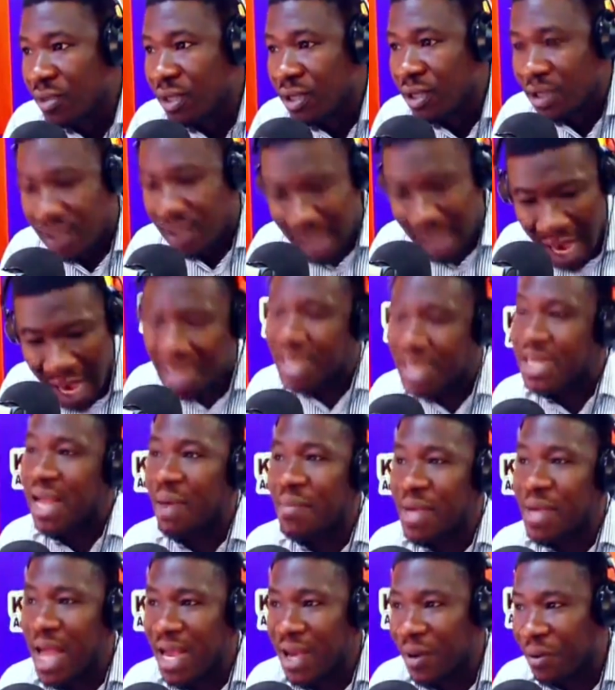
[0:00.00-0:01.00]
sada nyame
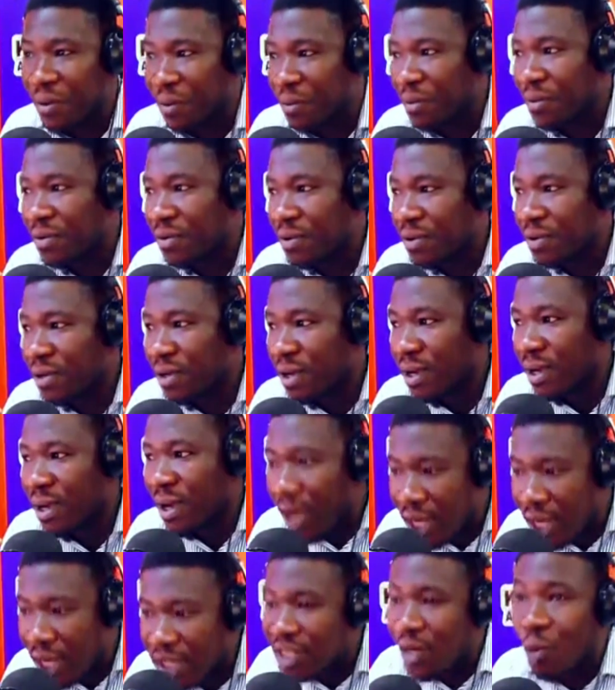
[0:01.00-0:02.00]
yayero
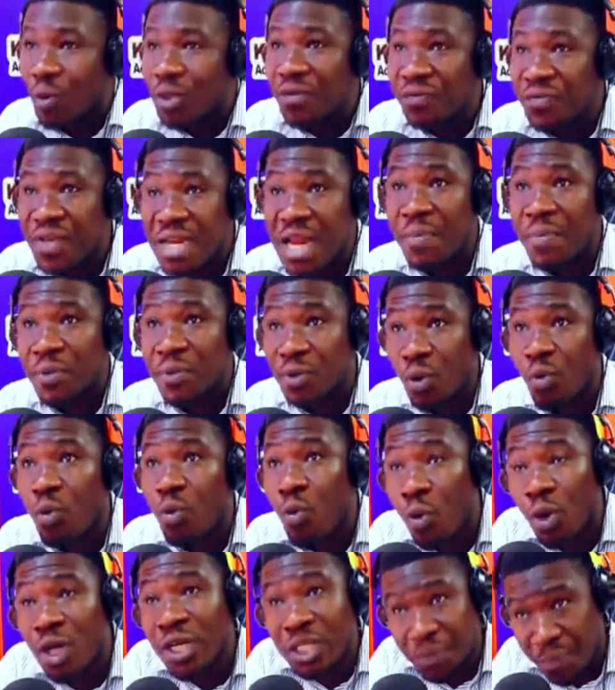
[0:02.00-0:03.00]
it is what if you that
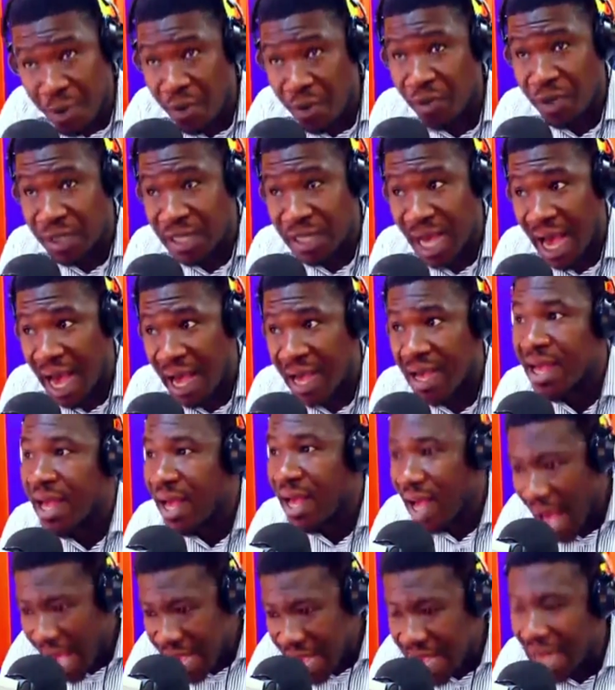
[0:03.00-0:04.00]
Holy Spirit
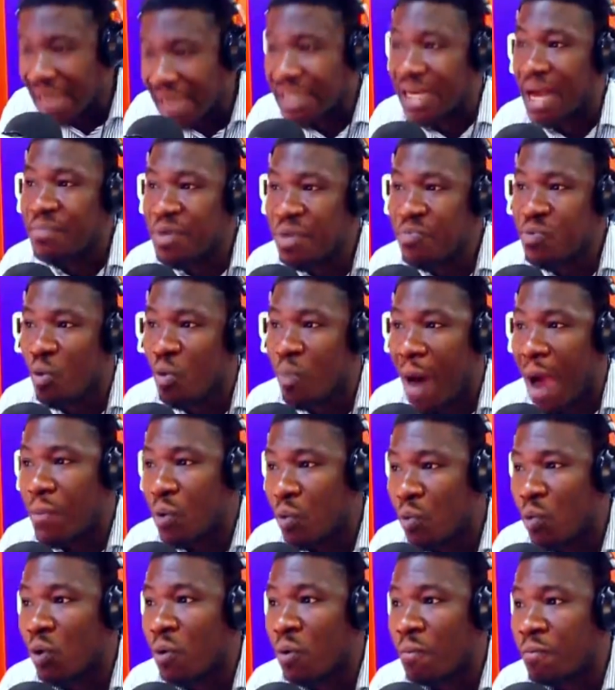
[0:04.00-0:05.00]
aya ta bi Bible
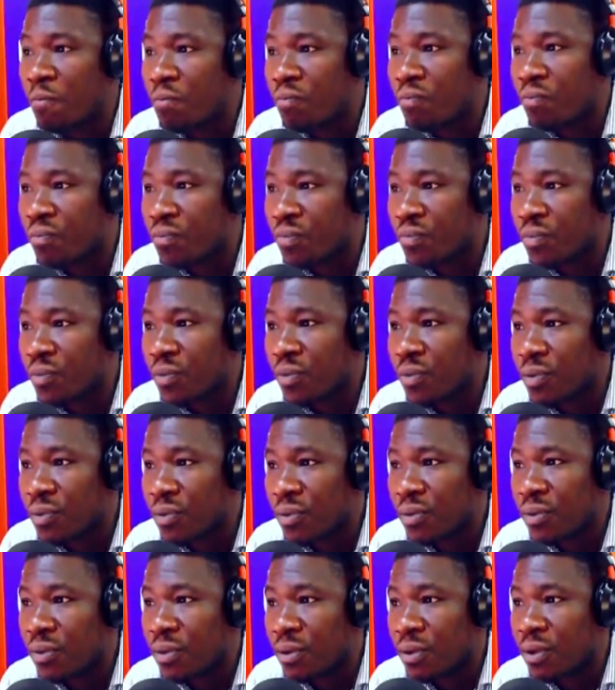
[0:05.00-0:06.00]
mu
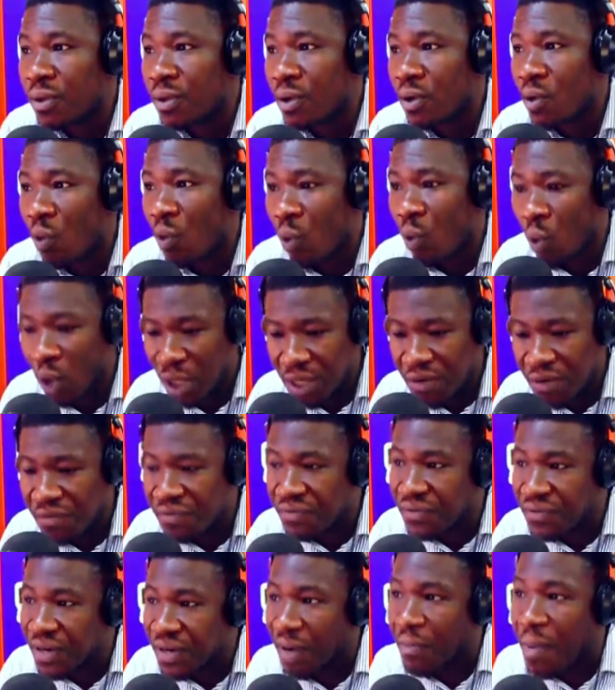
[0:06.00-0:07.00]
or the
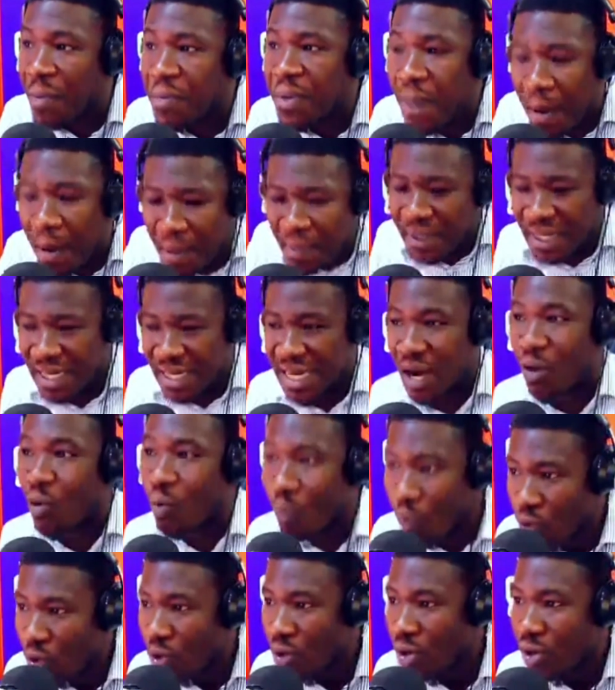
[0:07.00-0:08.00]
from bi be betena mu
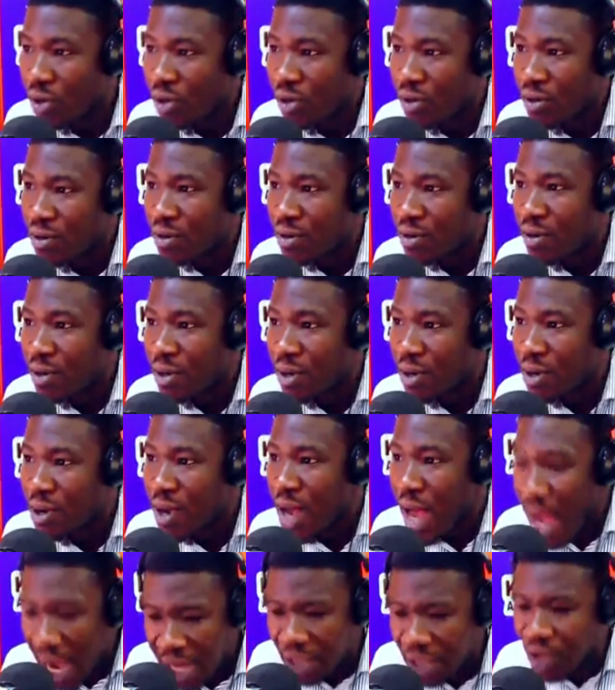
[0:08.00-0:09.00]

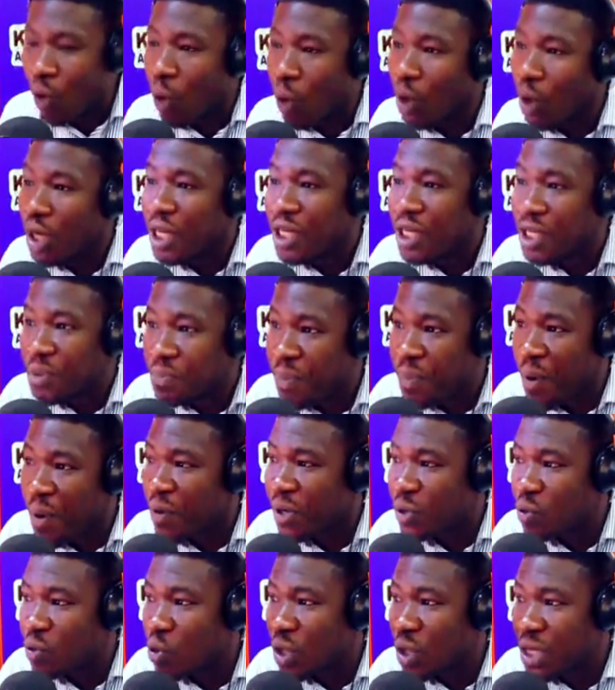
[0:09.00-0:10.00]
it Holy Spirit
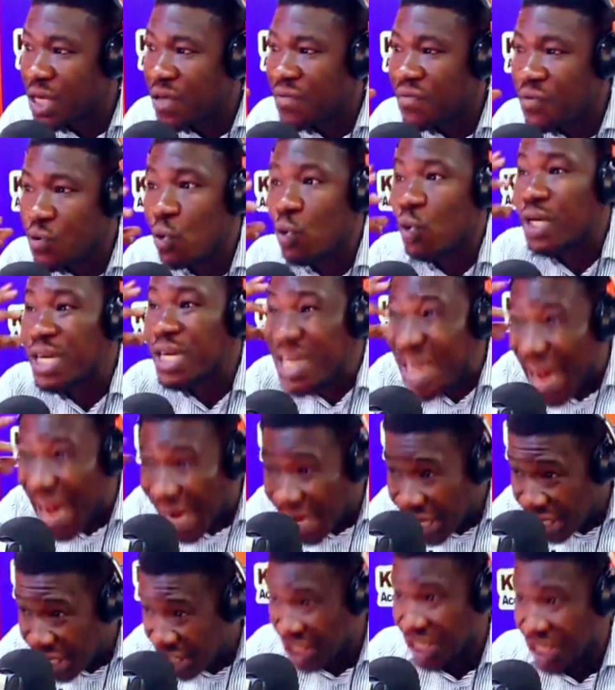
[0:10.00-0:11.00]
will give you
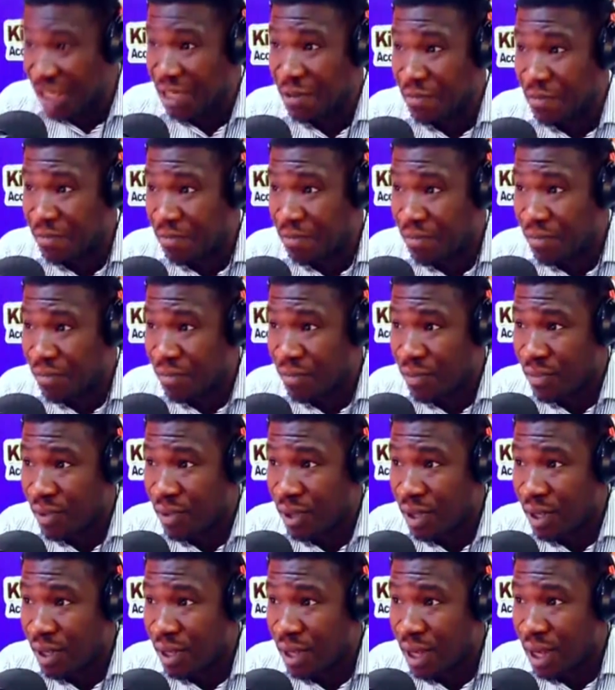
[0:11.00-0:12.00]
knowledge
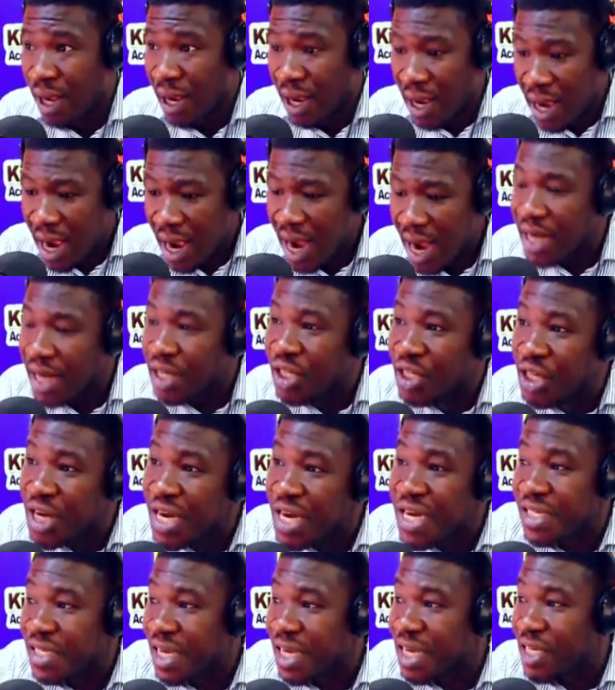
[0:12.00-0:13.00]
and
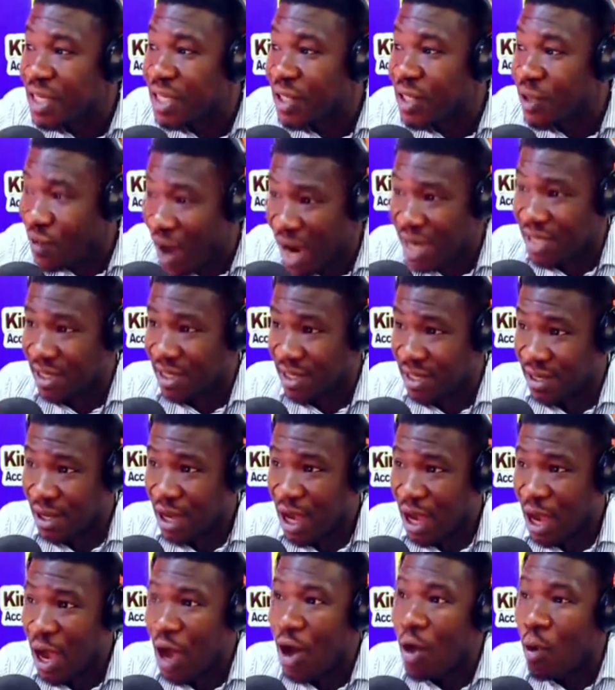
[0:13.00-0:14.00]
Jesus Christ
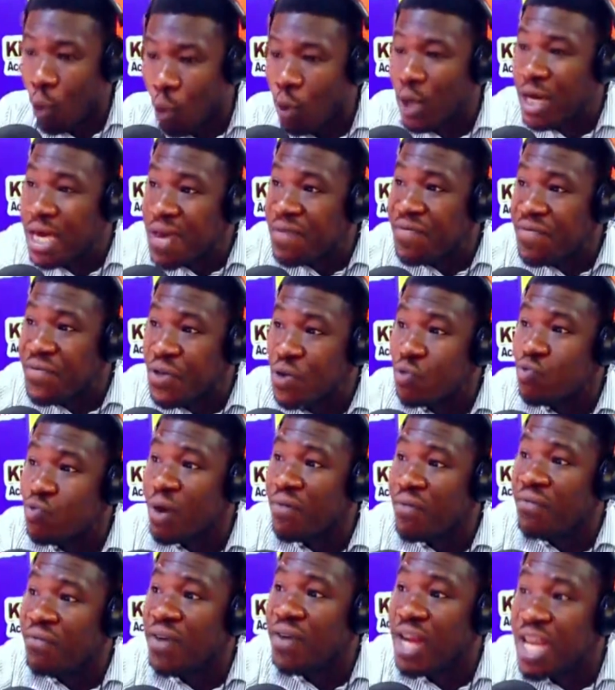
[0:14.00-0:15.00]
will give you
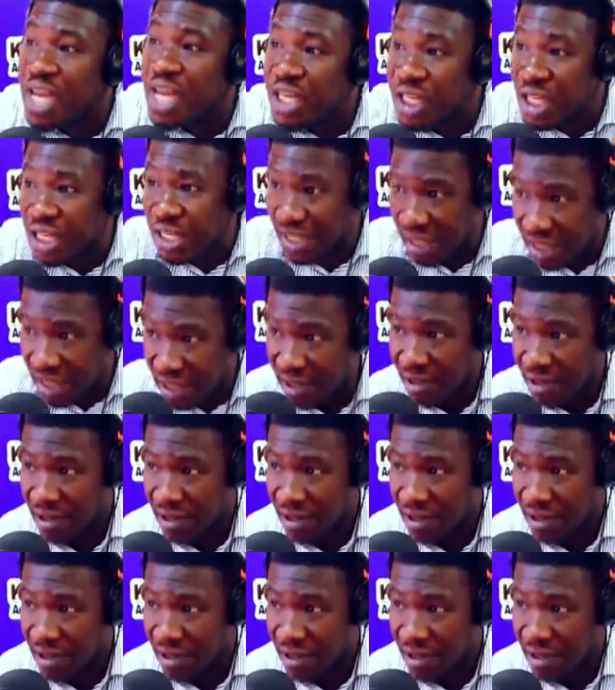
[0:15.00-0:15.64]
revelations